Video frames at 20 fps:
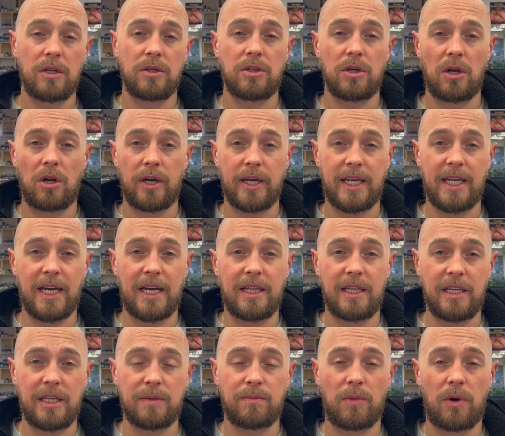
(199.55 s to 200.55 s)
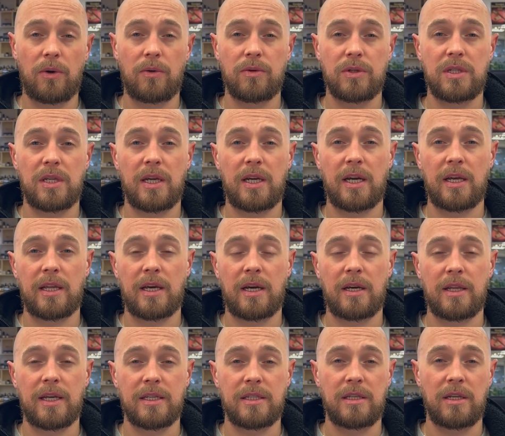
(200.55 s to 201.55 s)
to like get these models
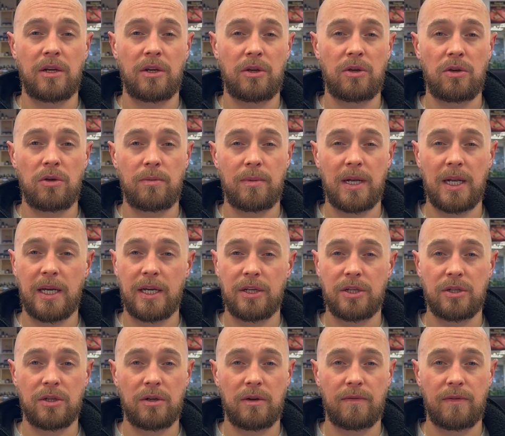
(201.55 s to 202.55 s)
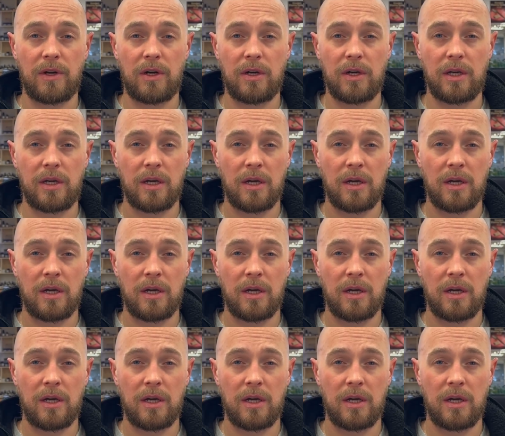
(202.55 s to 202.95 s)
together, that's an accumulation of like